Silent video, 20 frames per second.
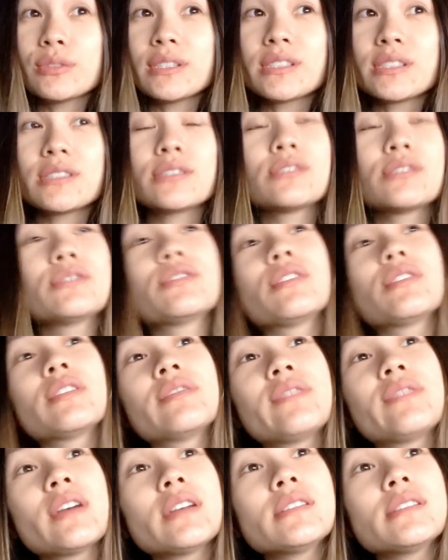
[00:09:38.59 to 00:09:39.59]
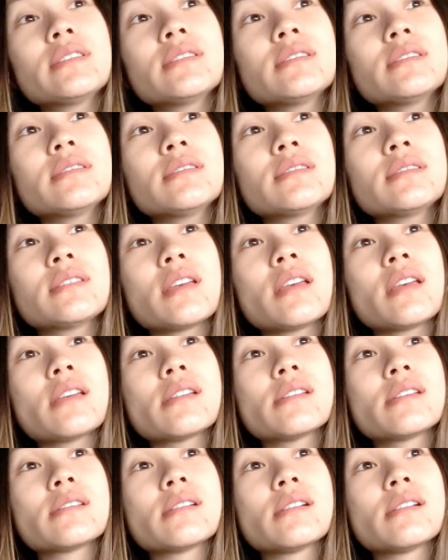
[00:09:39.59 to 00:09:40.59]
listen to your advices
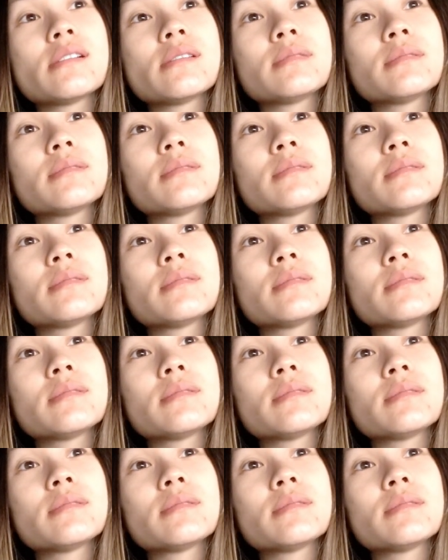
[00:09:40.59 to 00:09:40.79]
and